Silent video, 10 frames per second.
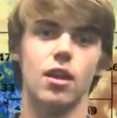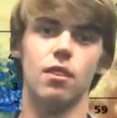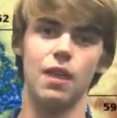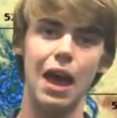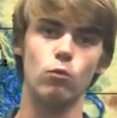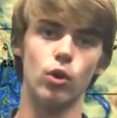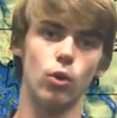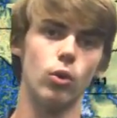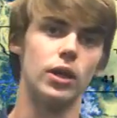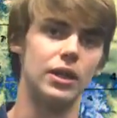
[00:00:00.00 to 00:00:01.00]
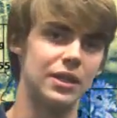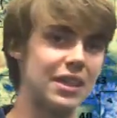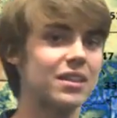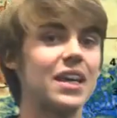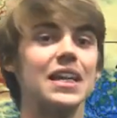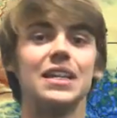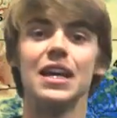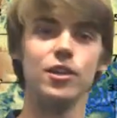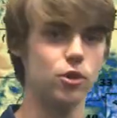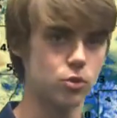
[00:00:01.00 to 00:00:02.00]
That will
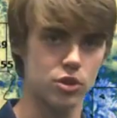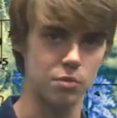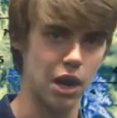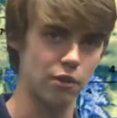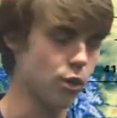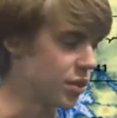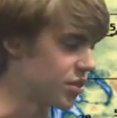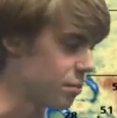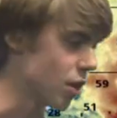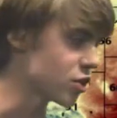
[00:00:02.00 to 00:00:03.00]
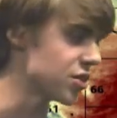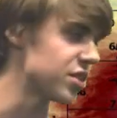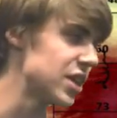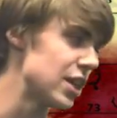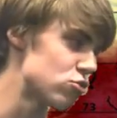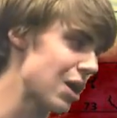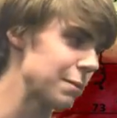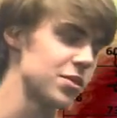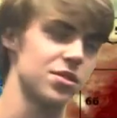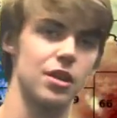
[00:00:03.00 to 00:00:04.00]
discontinue tomorrow, and we see much of this heat
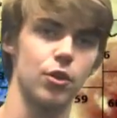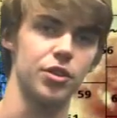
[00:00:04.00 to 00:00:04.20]
trapped in the south